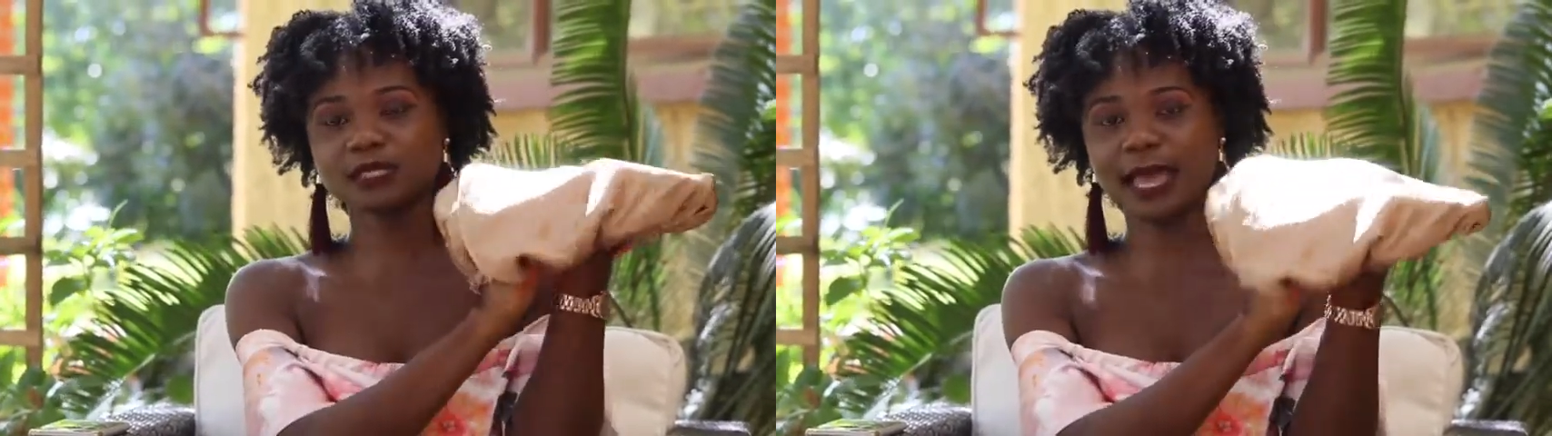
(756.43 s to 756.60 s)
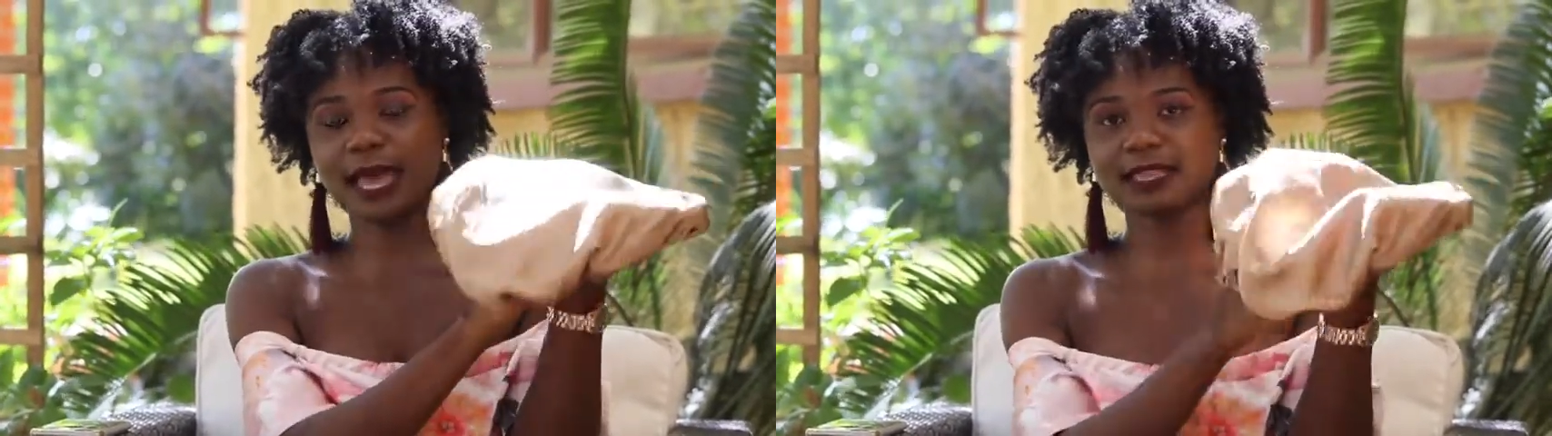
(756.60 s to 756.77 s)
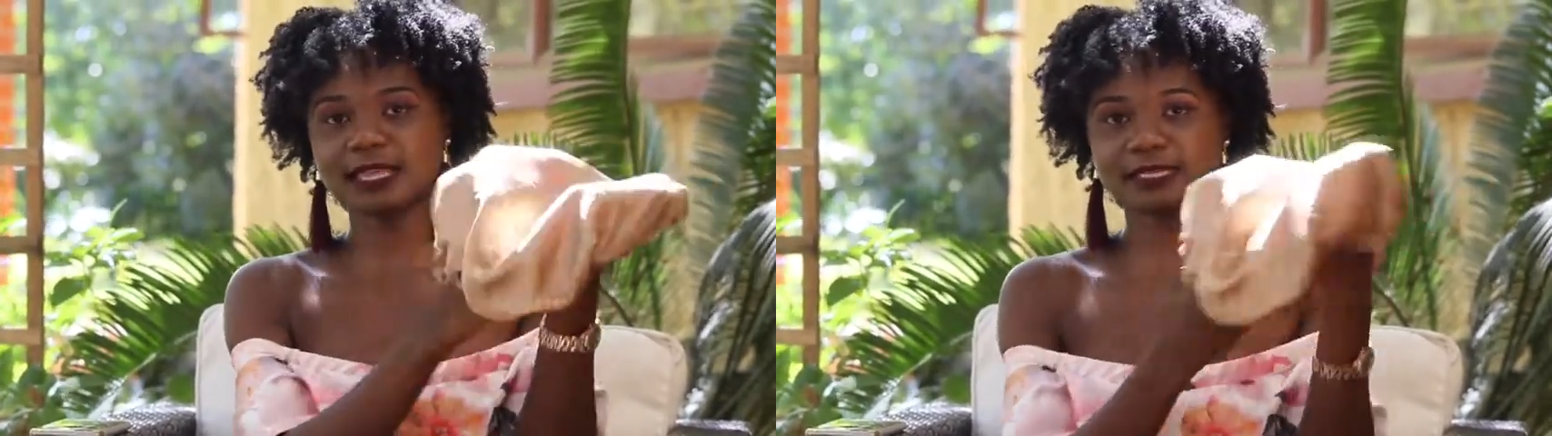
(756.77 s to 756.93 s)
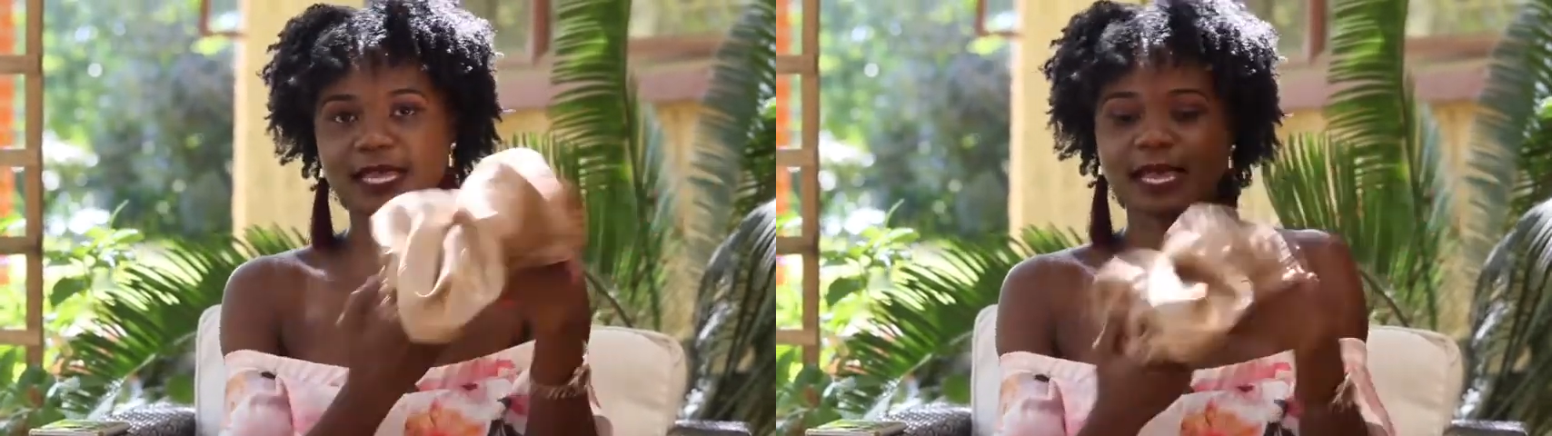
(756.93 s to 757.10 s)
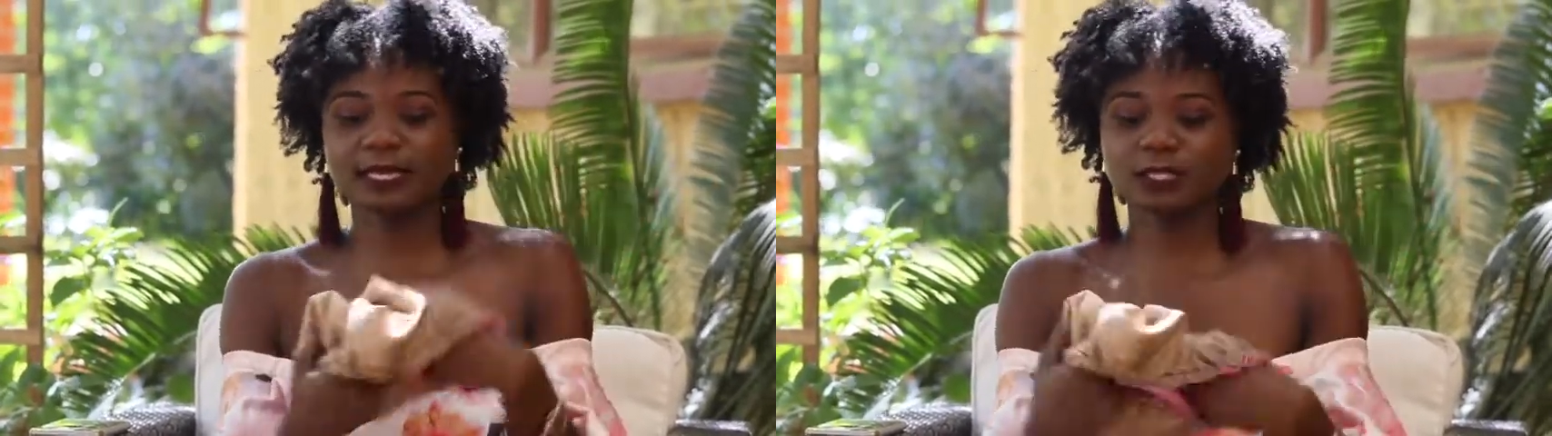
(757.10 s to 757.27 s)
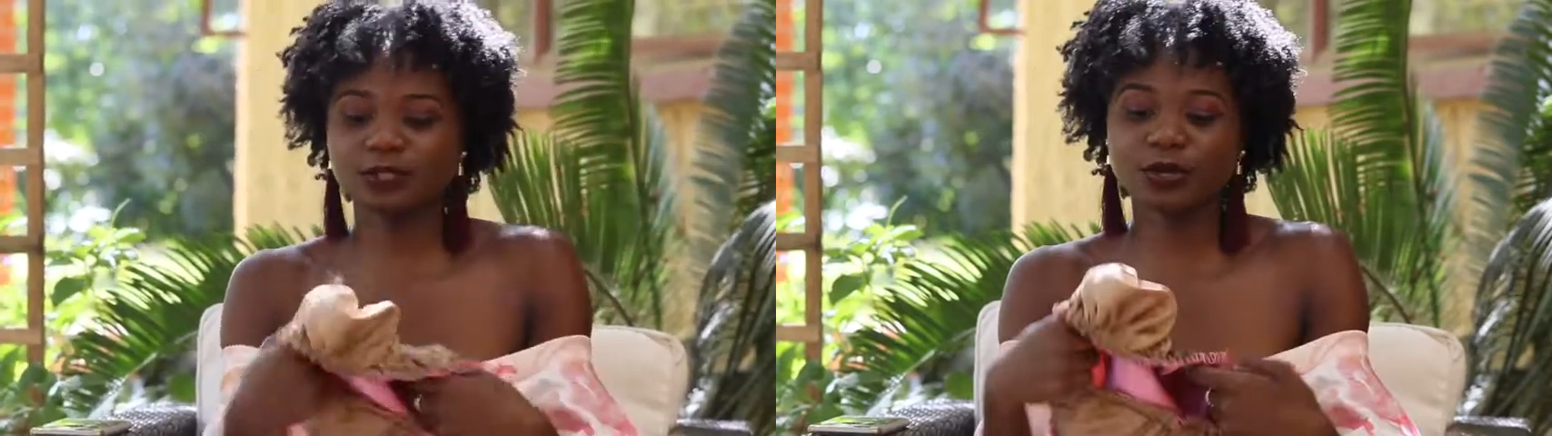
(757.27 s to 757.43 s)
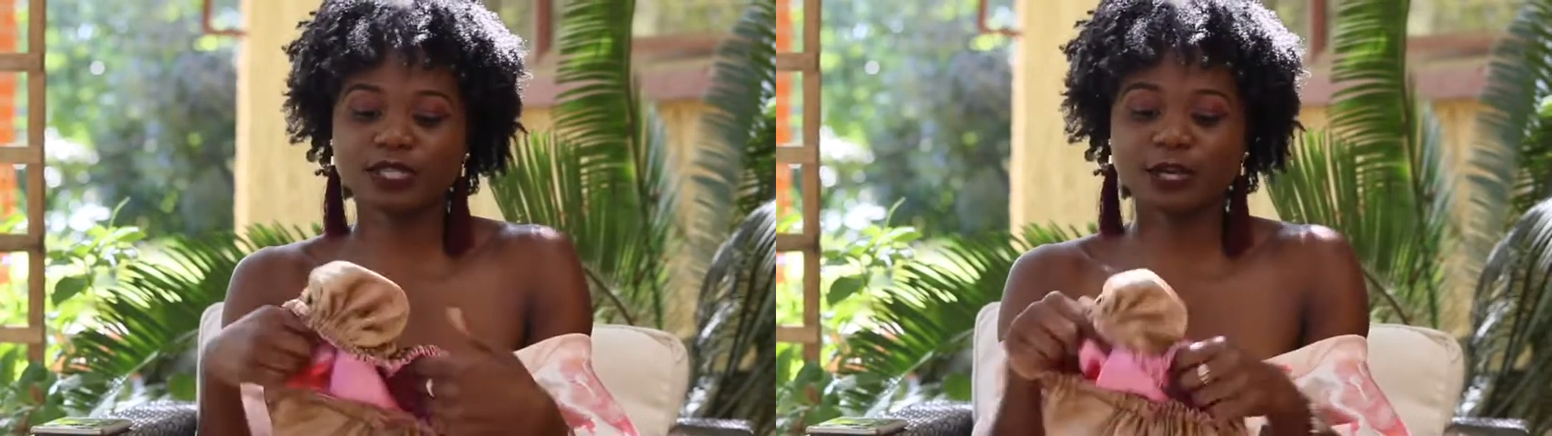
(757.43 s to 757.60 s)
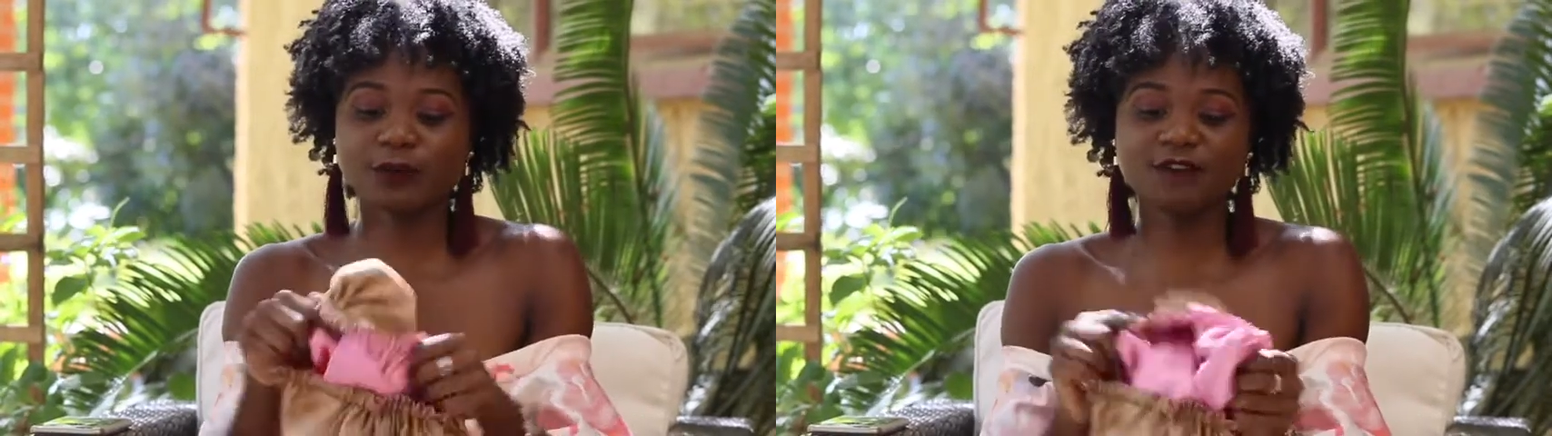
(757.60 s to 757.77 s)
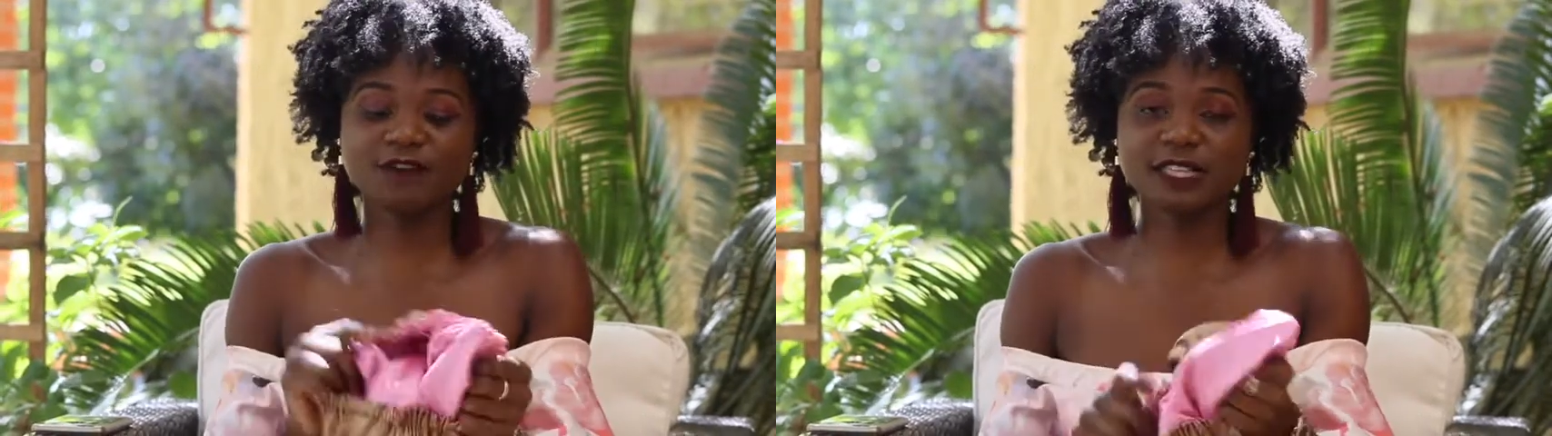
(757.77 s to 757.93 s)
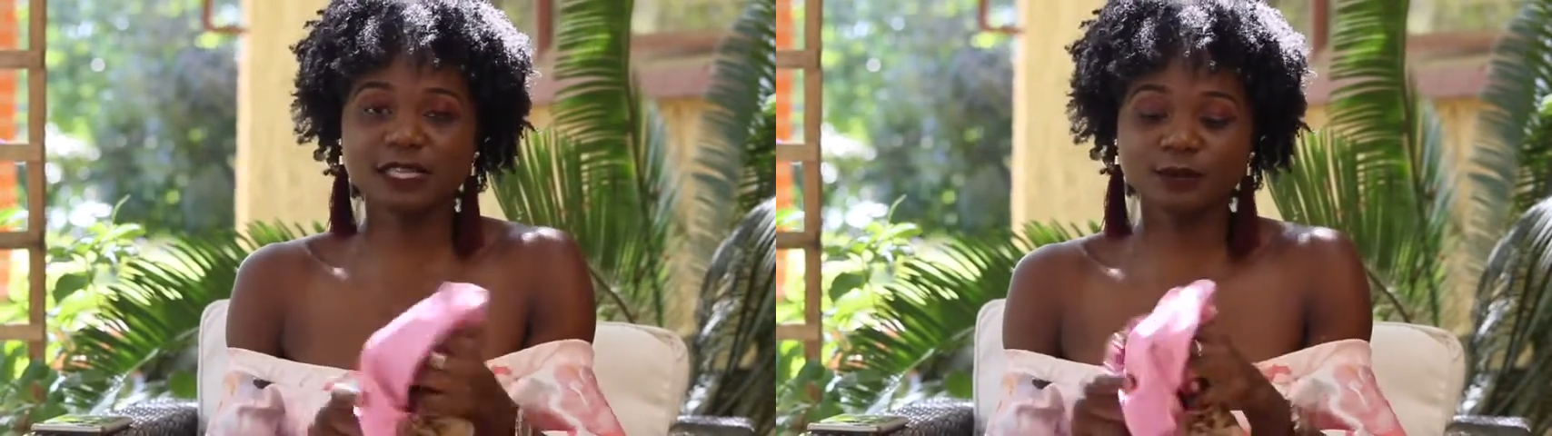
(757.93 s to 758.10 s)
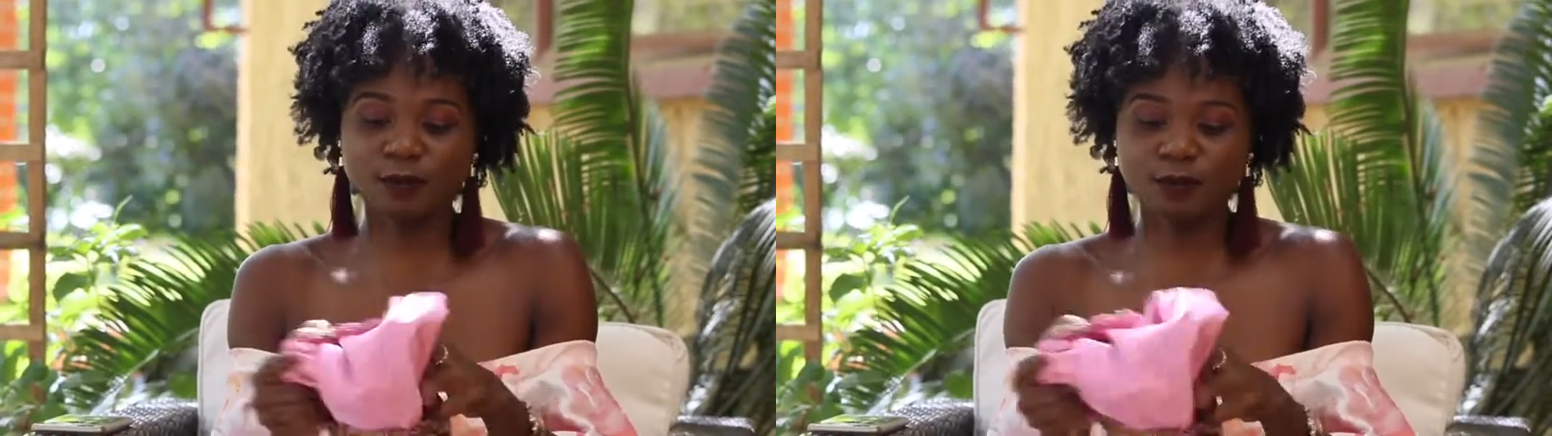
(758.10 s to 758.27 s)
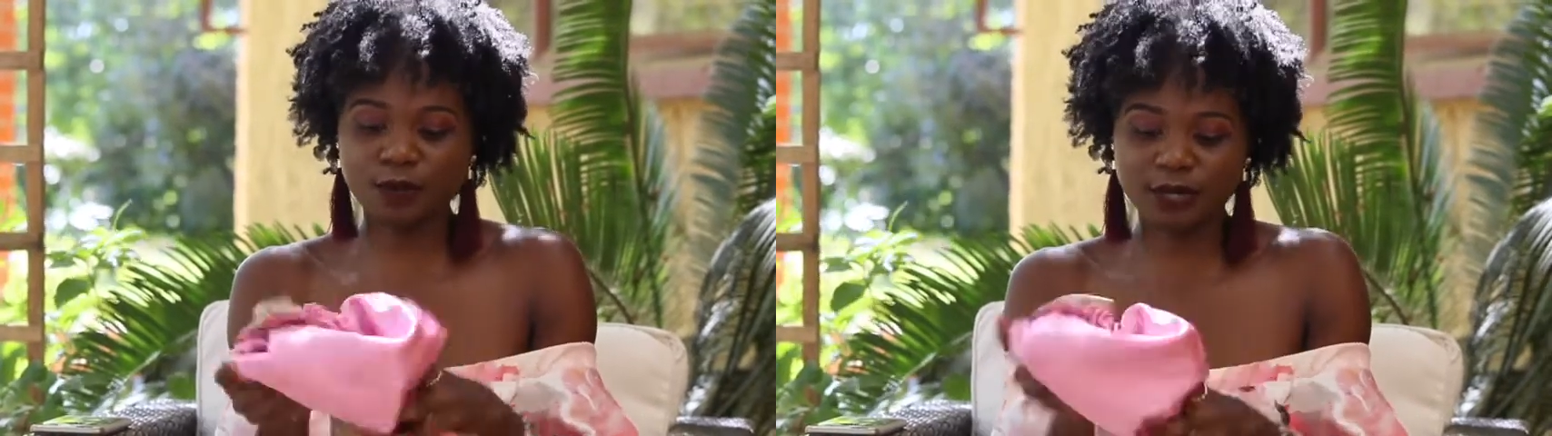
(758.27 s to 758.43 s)
the other side. So it's a
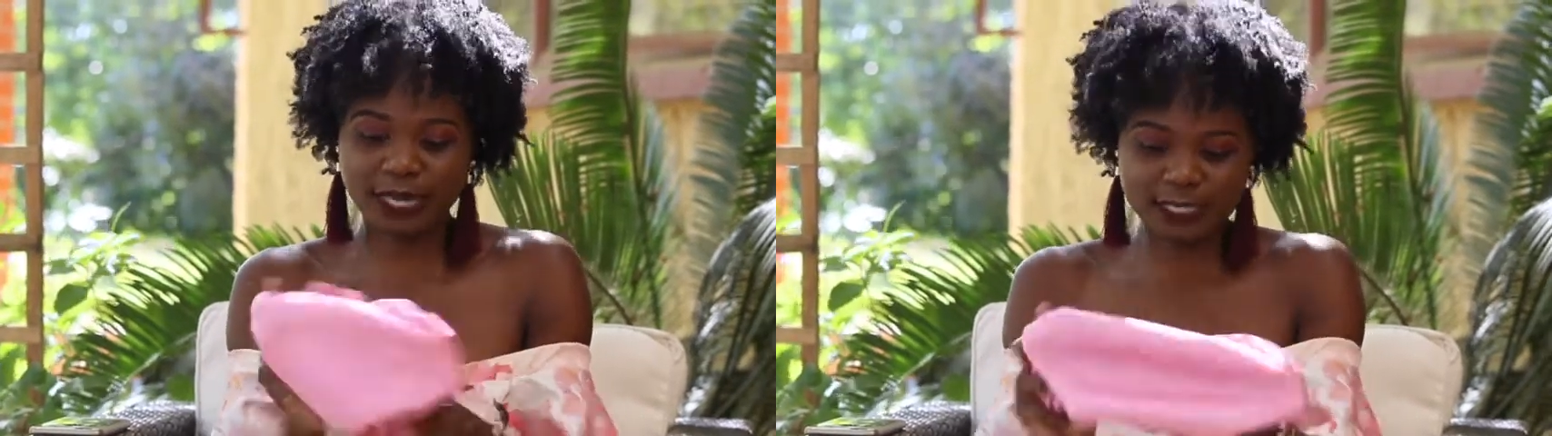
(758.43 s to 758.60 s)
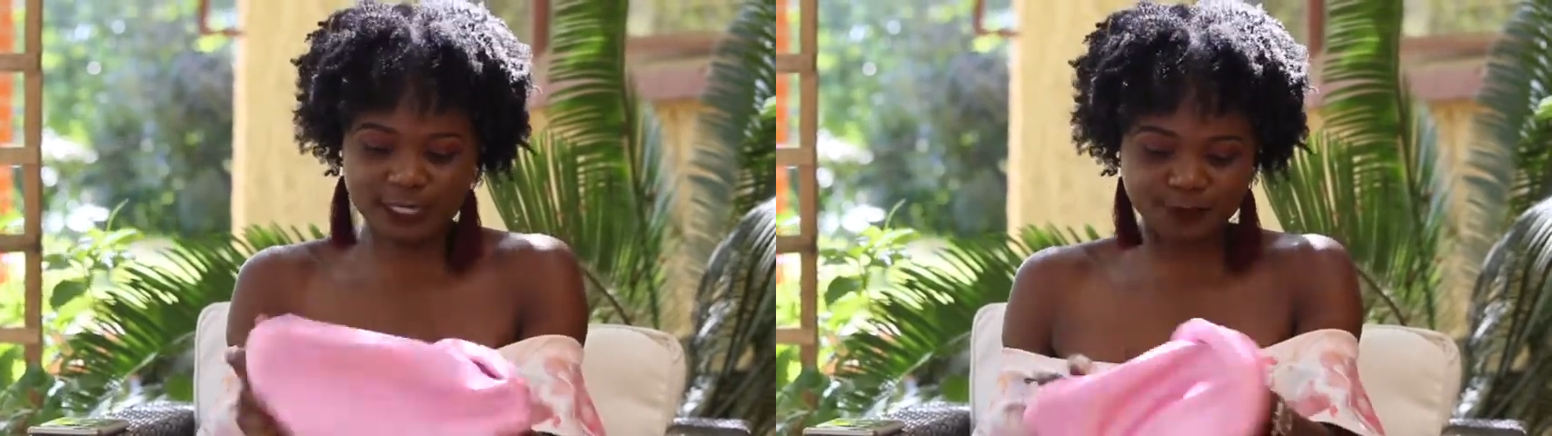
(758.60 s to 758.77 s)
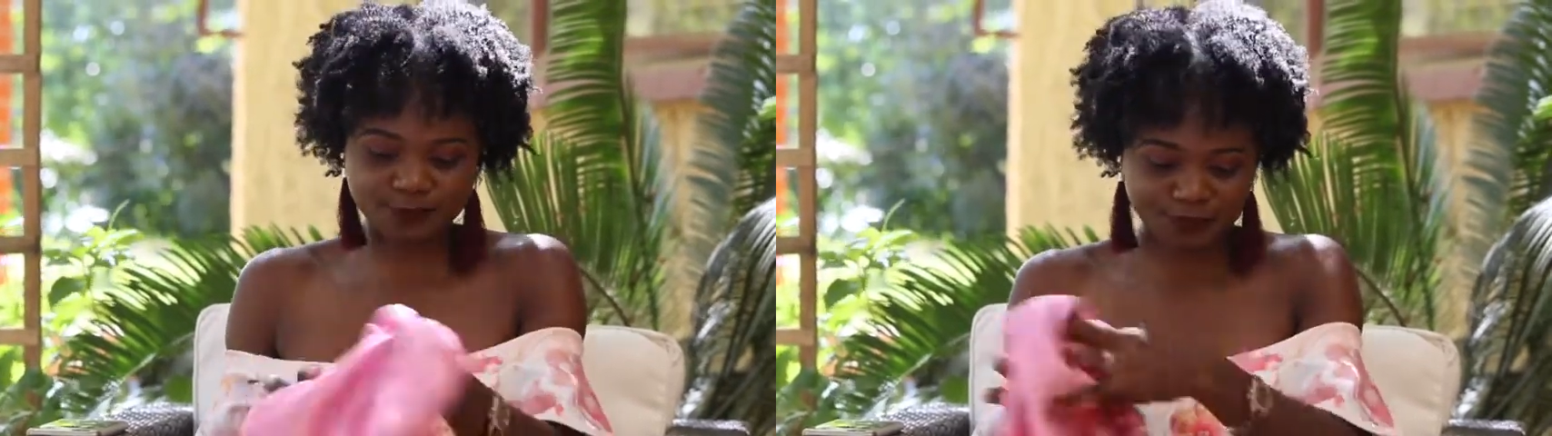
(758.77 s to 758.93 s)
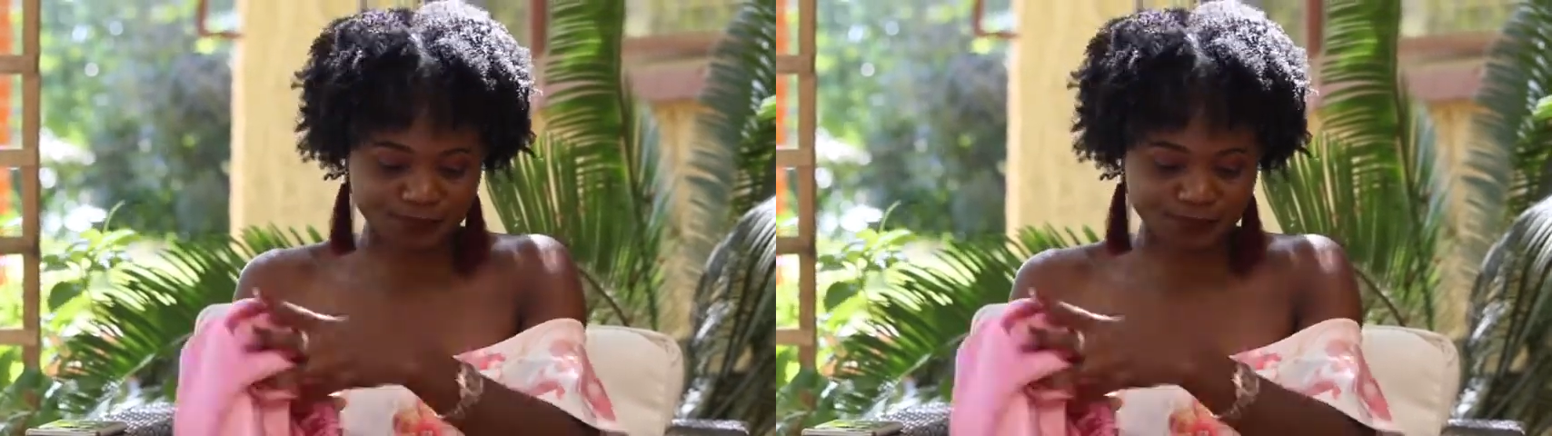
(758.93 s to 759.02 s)
reversible bonnet.